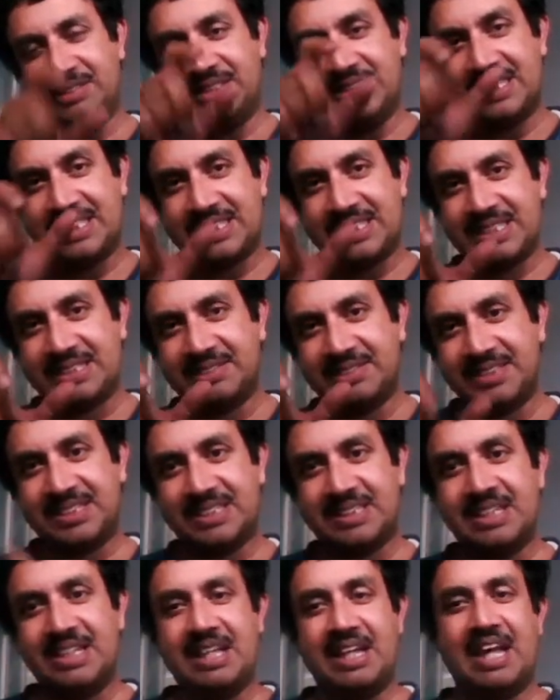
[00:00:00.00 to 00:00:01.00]

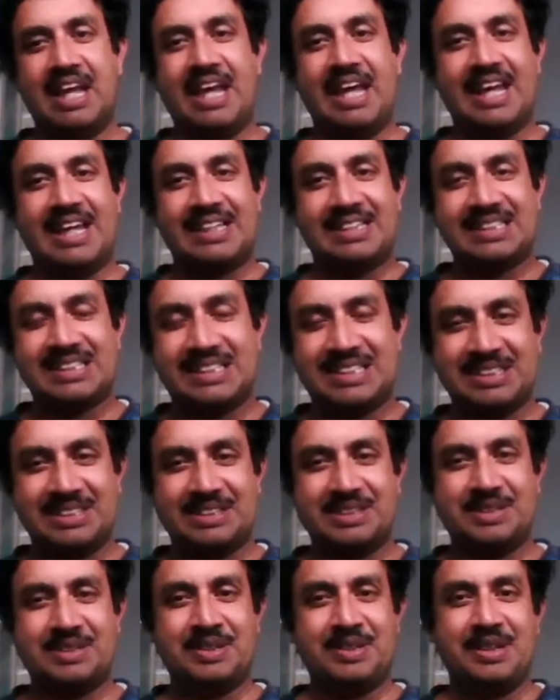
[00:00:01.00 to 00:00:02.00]
distance, and
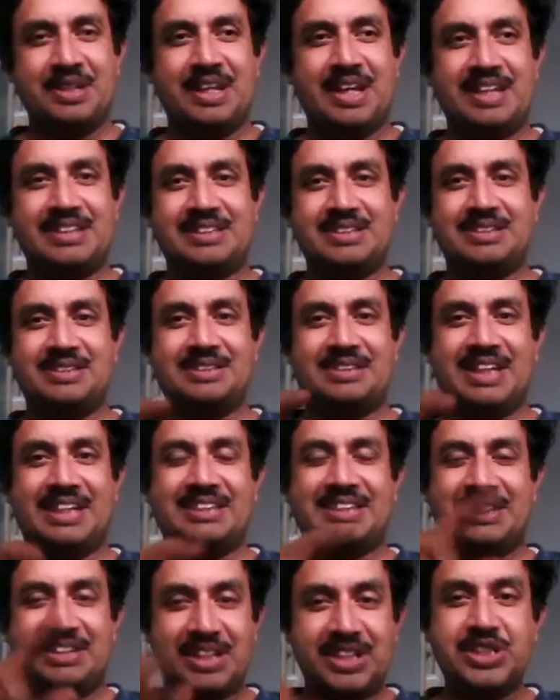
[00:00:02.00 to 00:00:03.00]
and
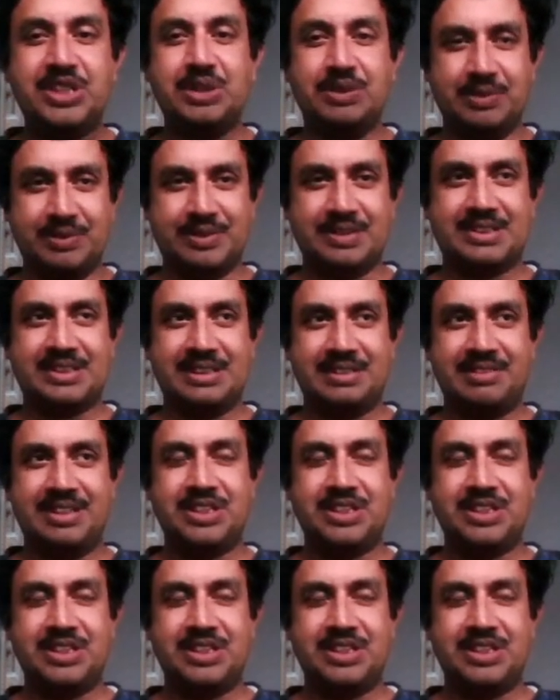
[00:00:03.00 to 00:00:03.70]
the ratios